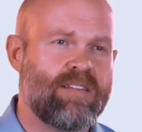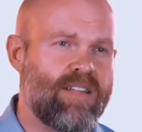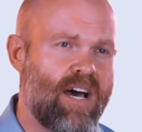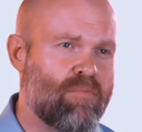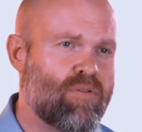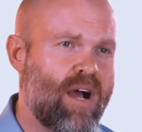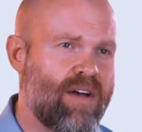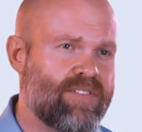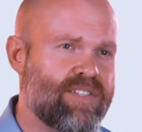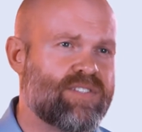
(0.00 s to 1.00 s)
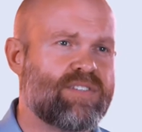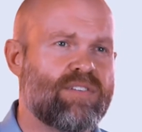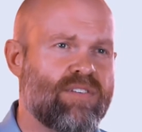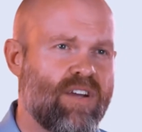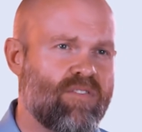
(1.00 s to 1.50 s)
nonprofits,
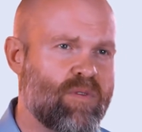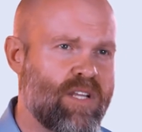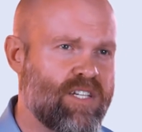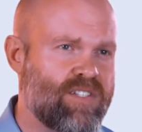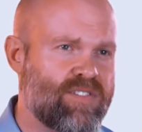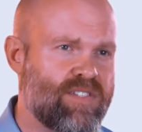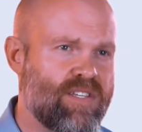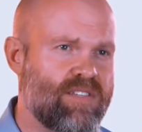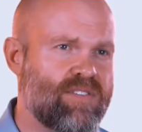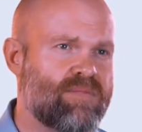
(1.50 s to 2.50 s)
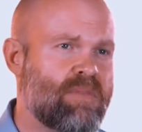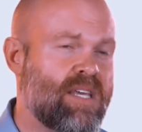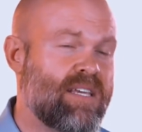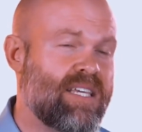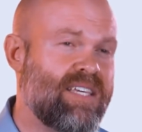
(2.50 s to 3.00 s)
government agencies,
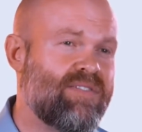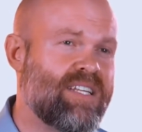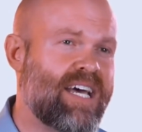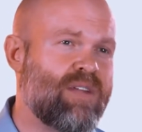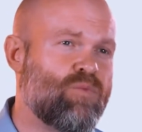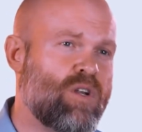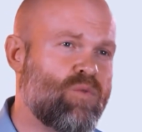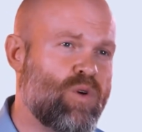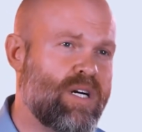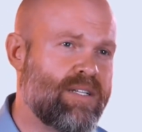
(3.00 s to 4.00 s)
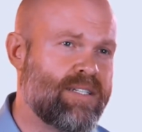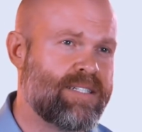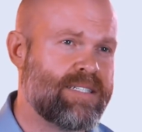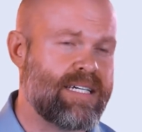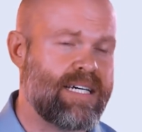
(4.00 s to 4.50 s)
even 911
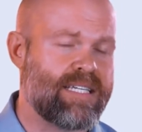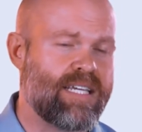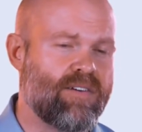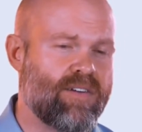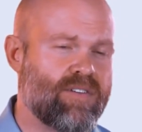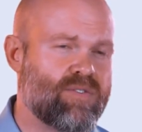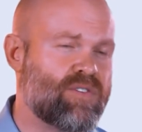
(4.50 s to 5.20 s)
carriers.